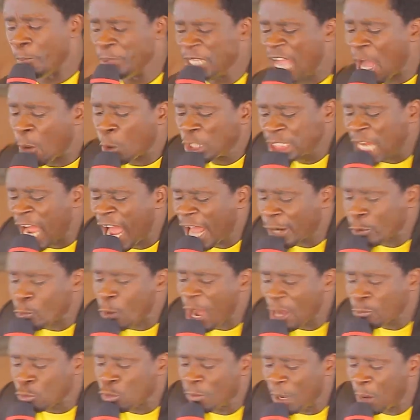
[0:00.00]
Obia watanu
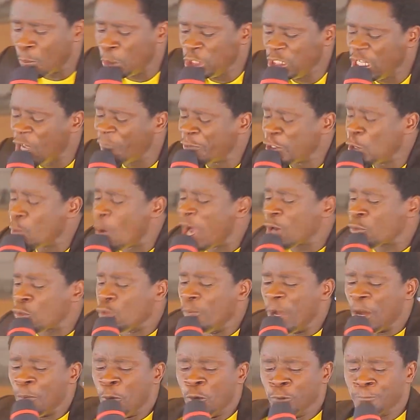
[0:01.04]
wakumemu, yifri
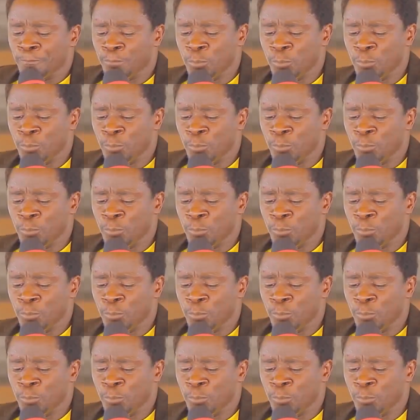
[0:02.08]
wakumemu.